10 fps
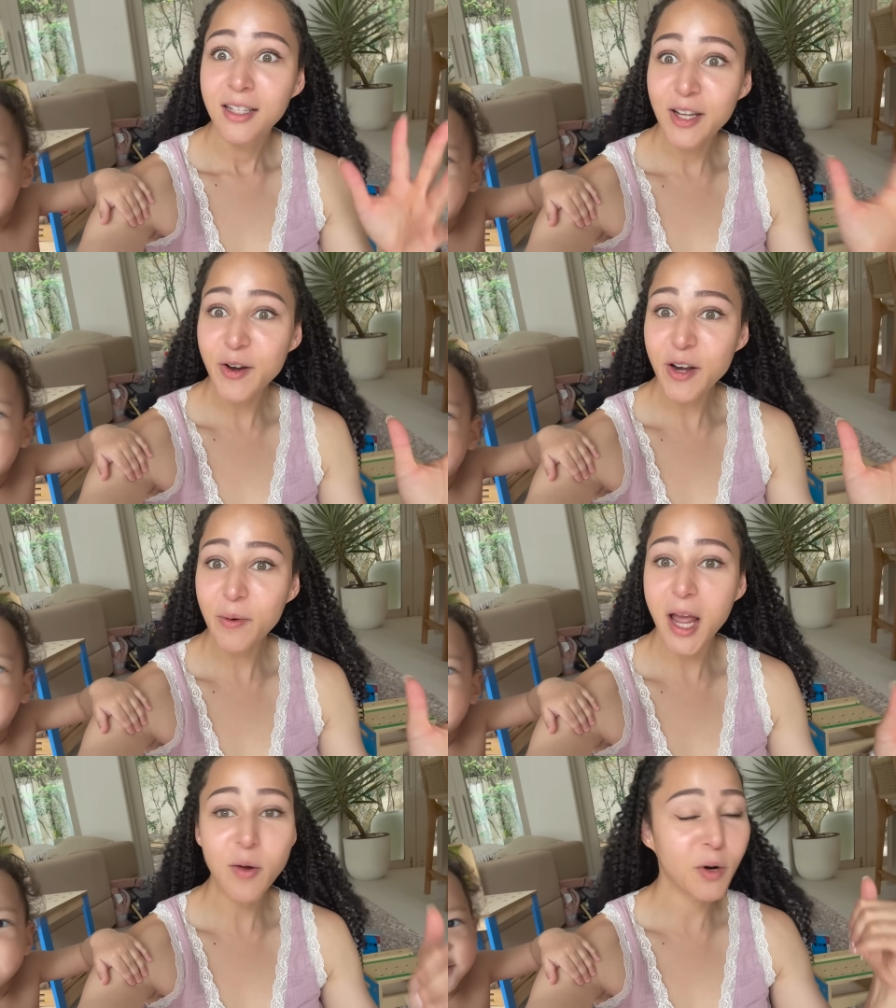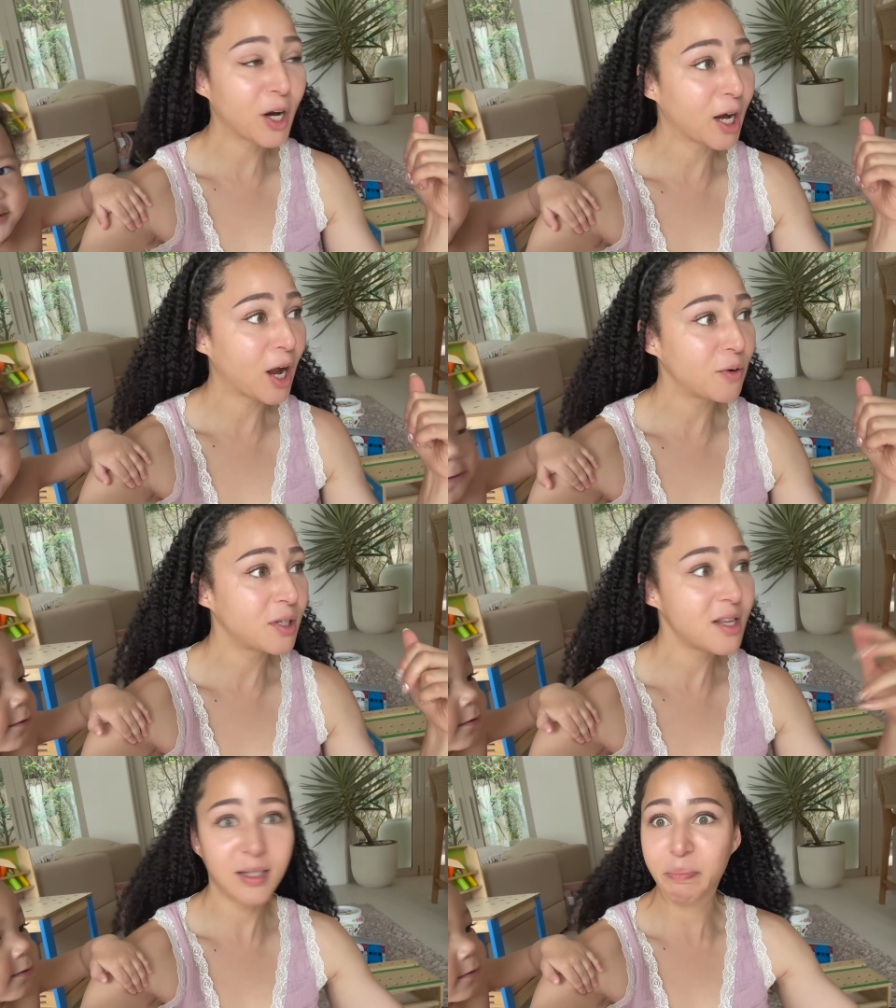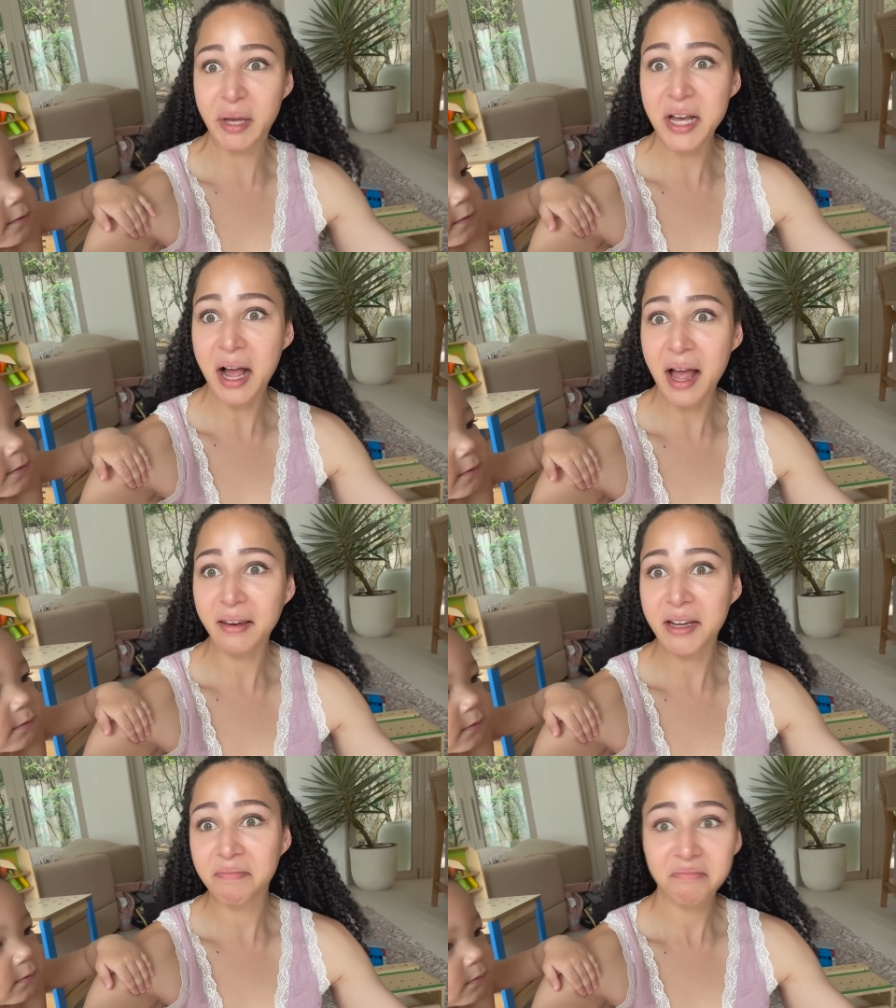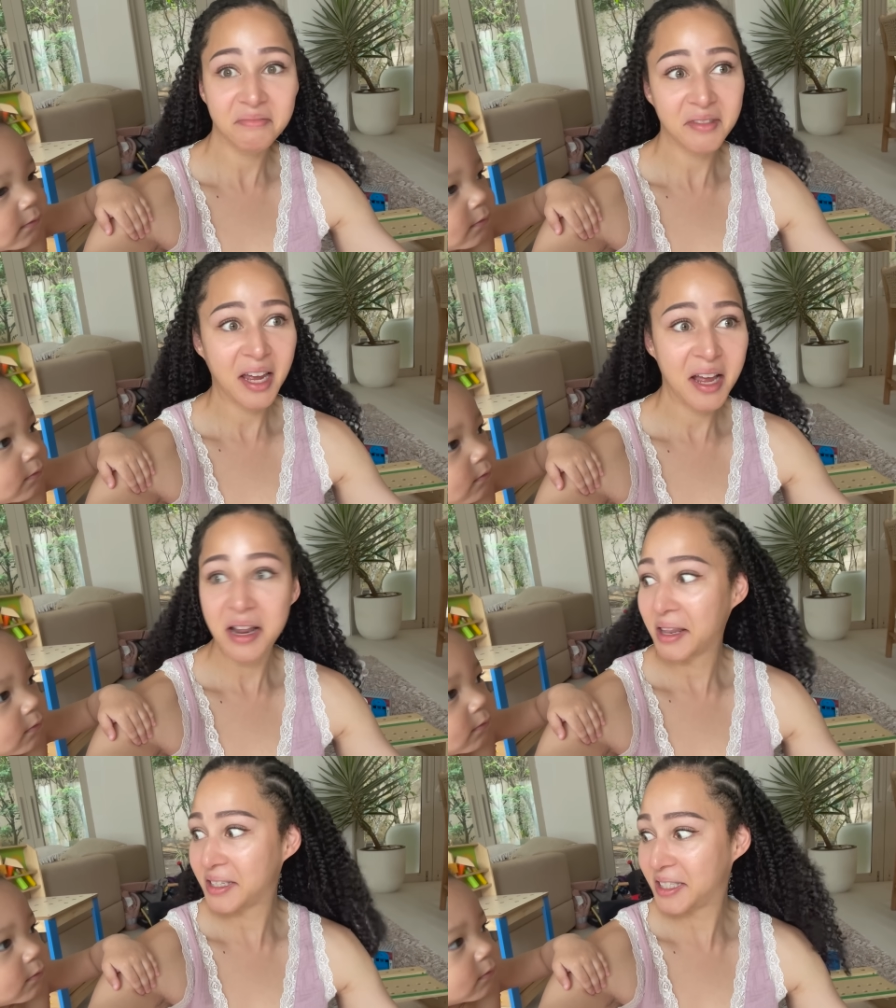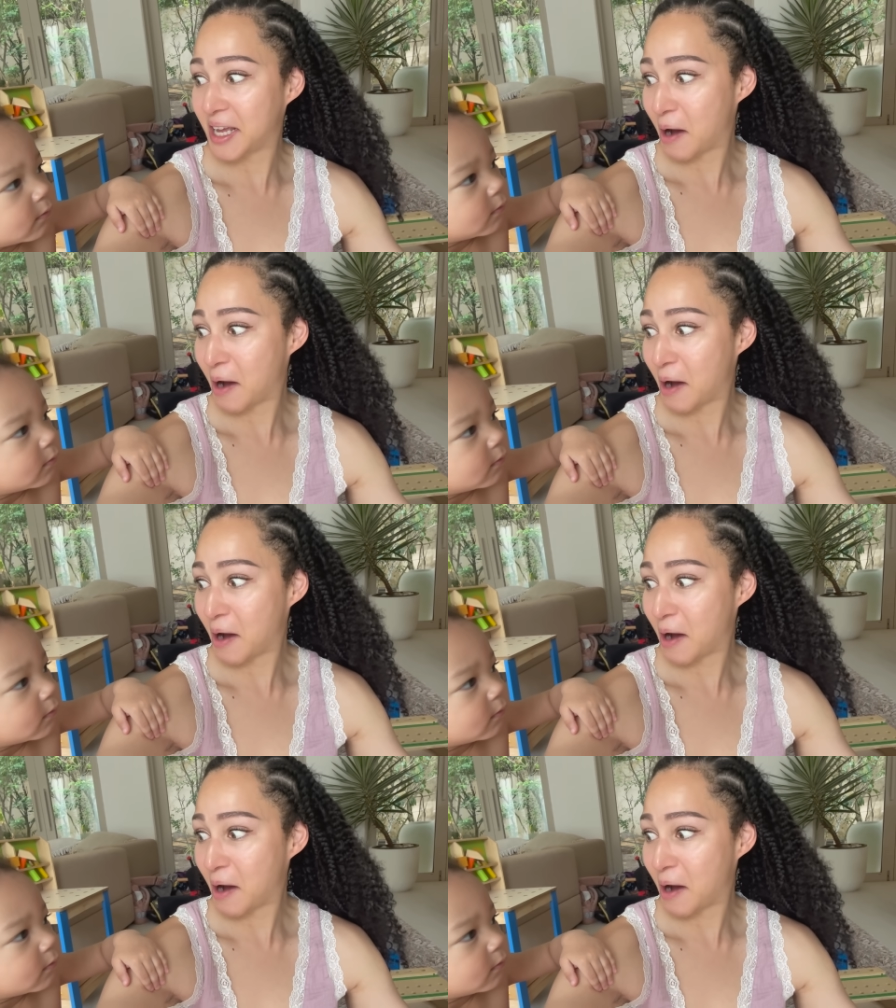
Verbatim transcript: so anyway, we're gonna go to this pig island. Let's see how